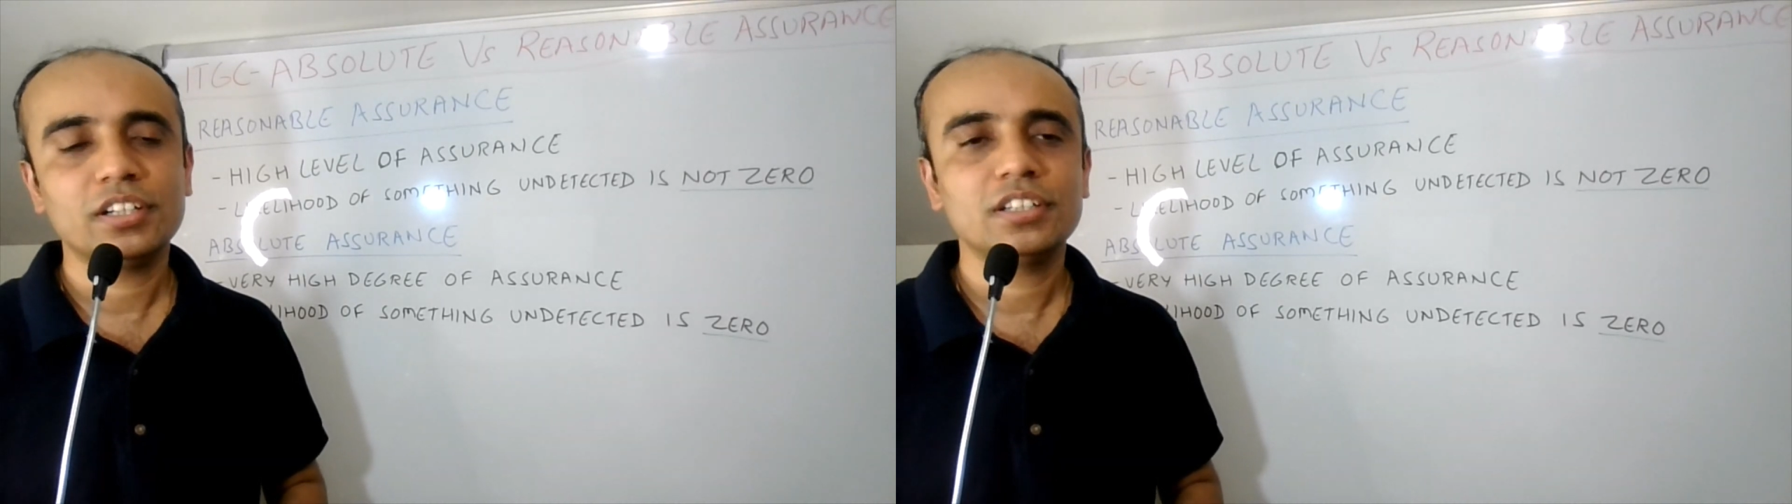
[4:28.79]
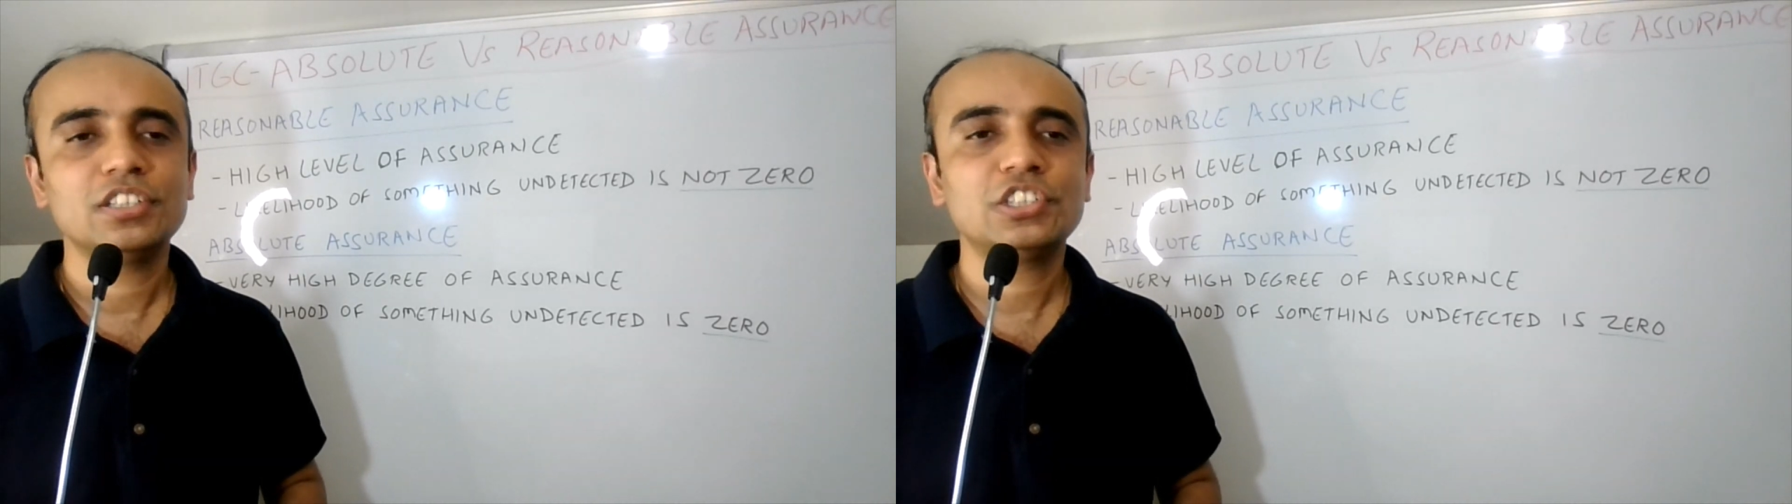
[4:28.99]

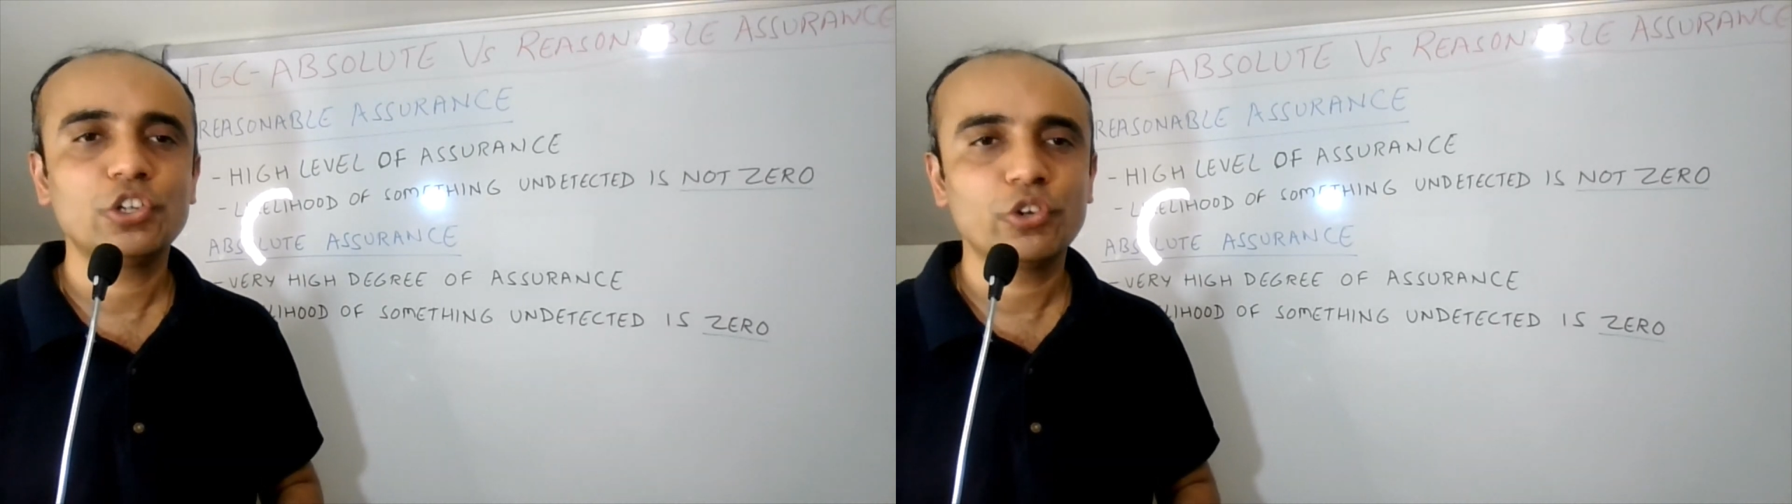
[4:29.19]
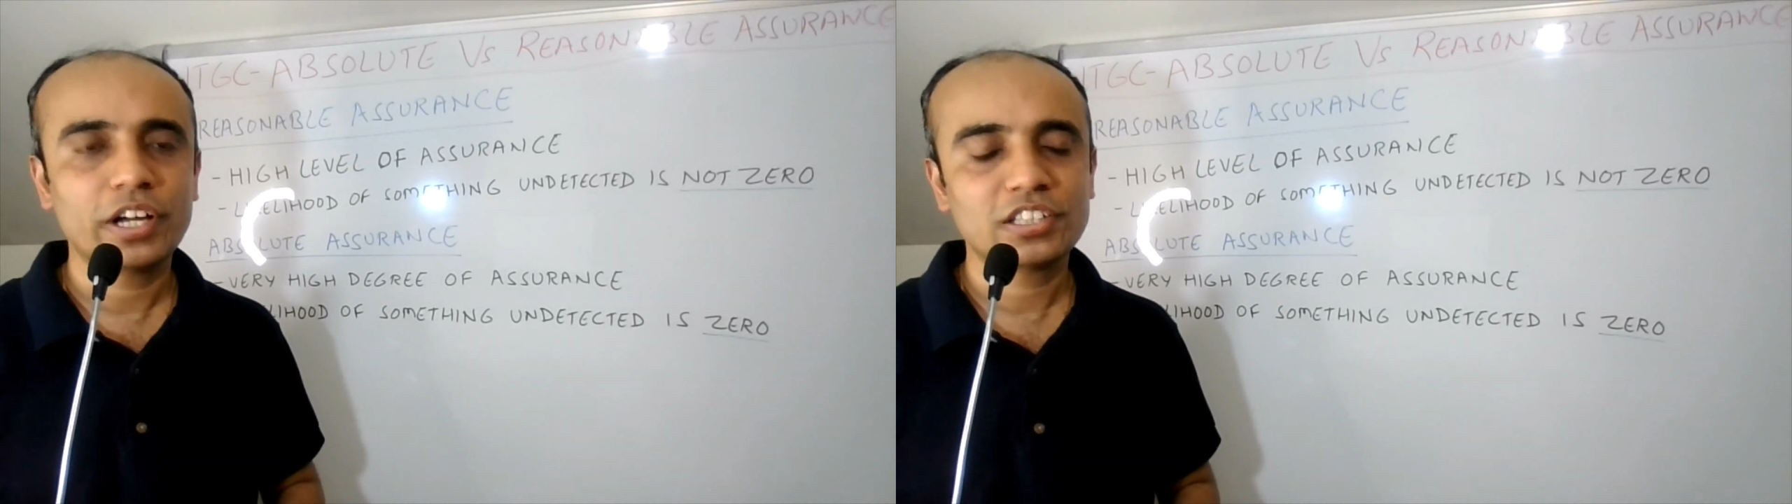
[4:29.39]
See
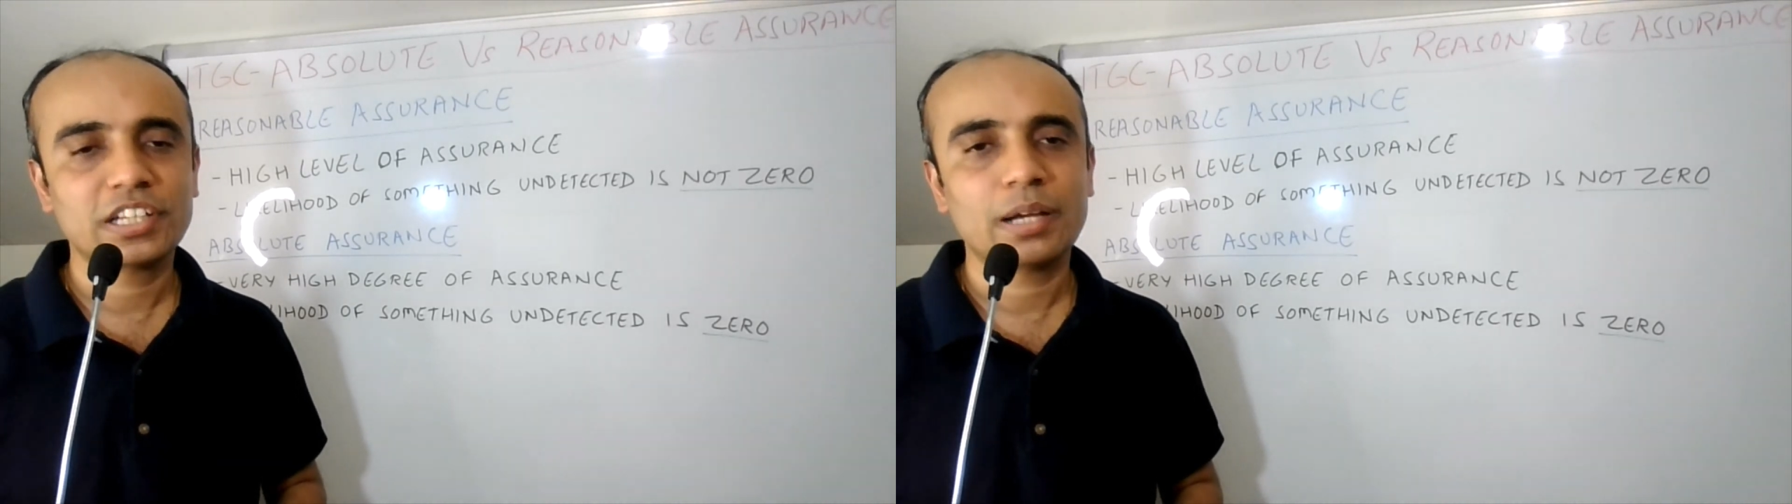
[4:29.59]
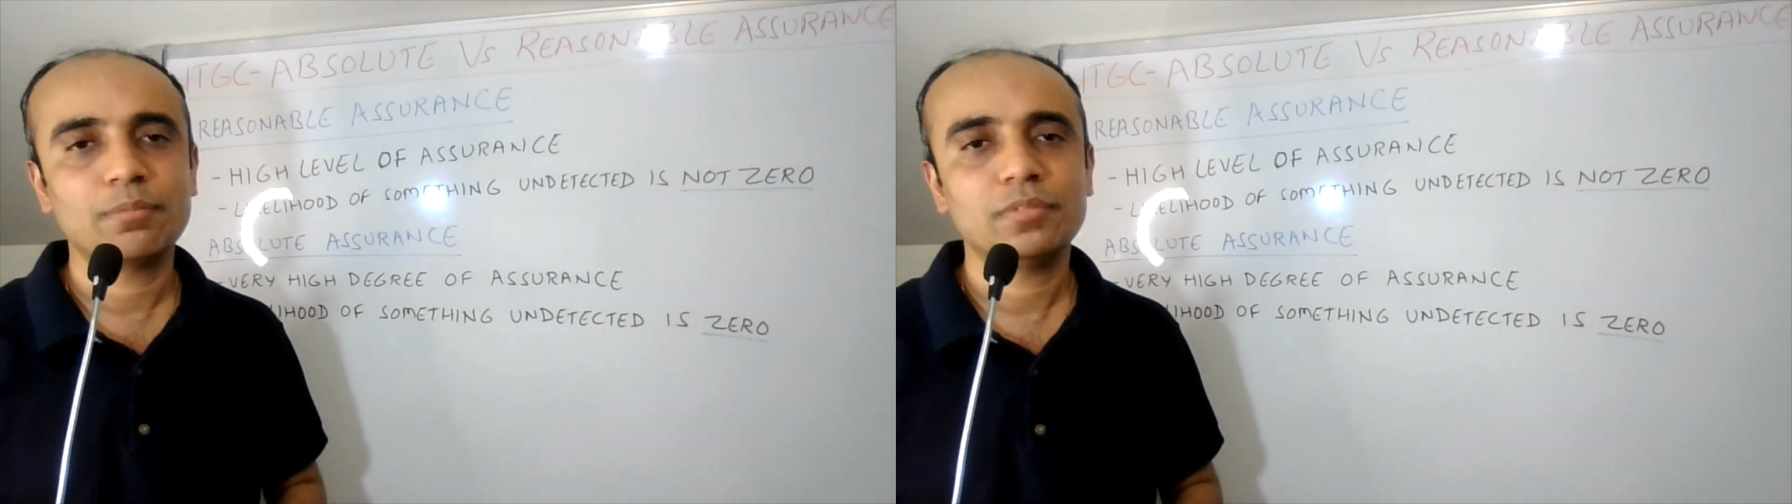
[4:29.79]
you next
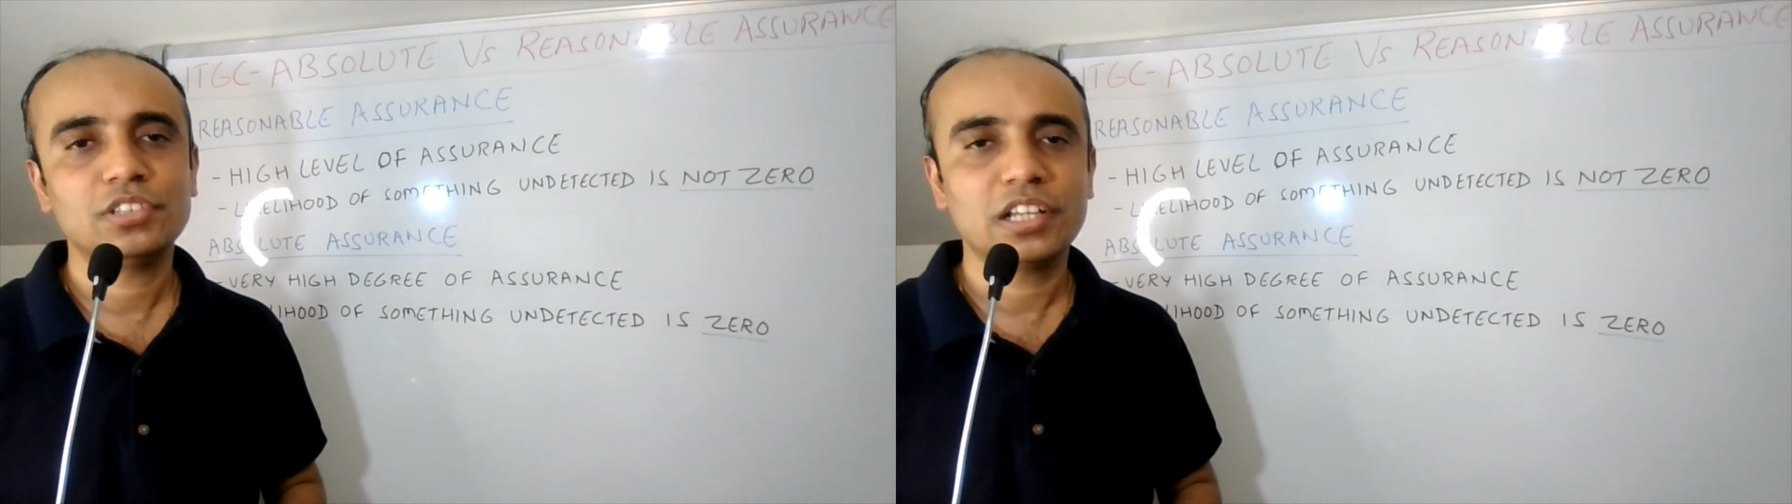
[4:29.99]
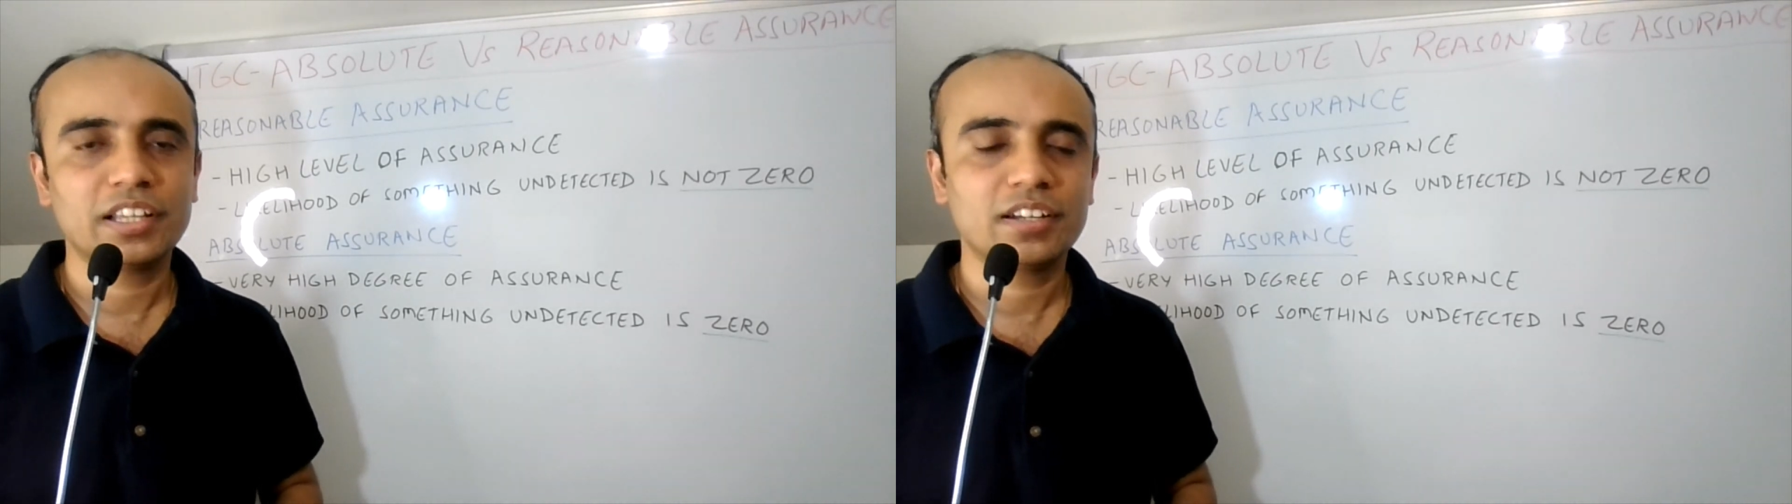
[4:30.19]
time.
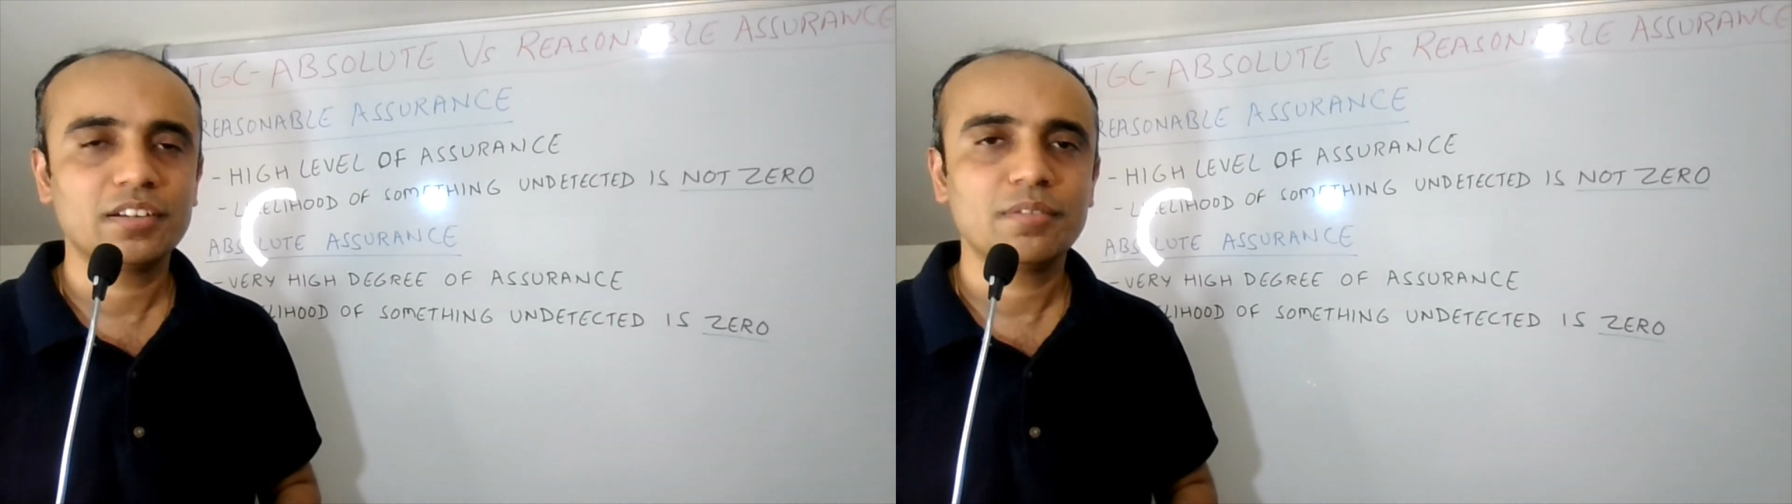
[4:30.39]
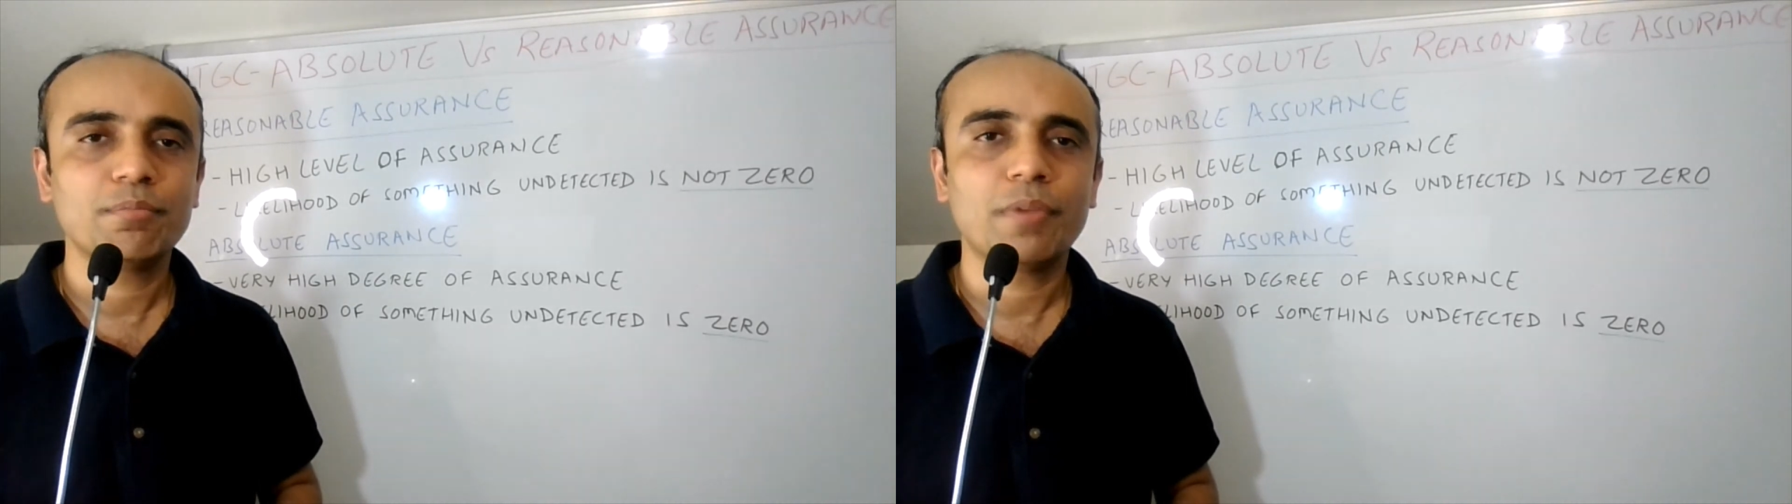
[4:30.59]
Till then,
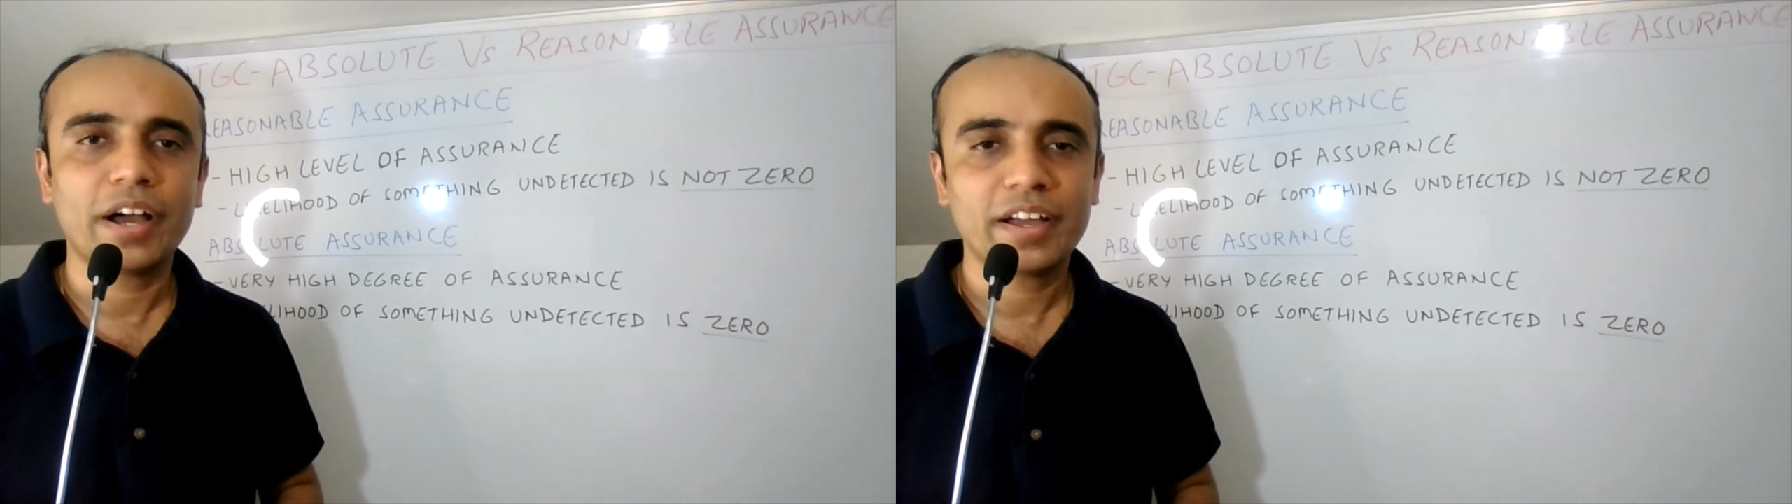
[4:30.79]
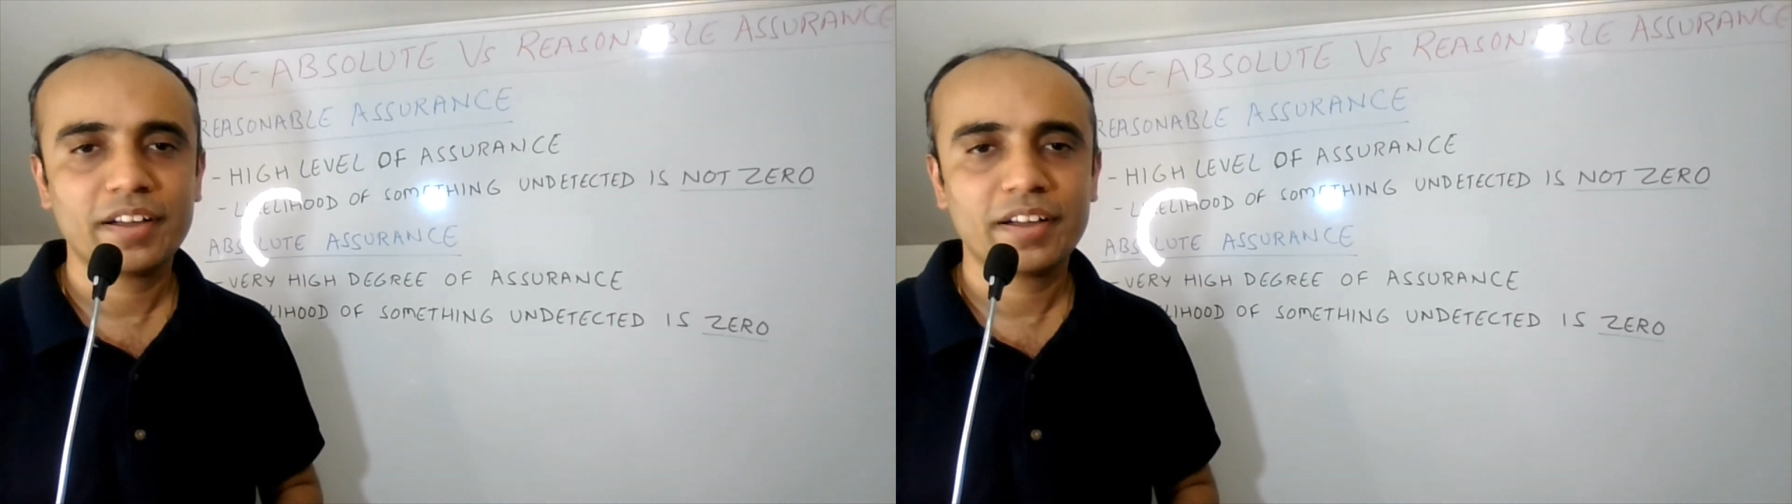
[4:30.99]
bye.